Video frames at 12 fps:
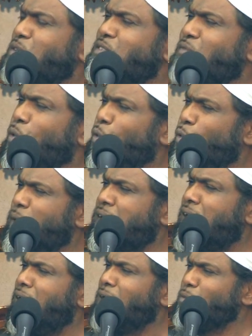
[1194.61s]
of who we
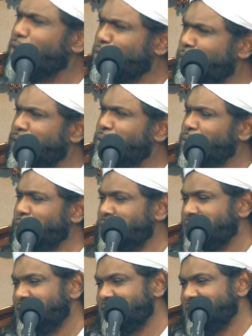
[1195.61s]
are and what we do?
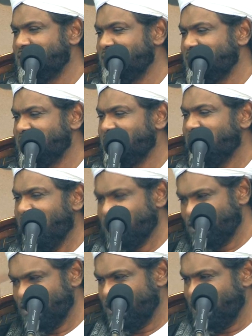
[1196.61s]
Ask
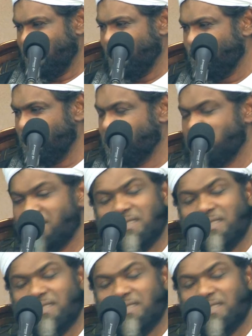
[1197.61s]
yourself that question.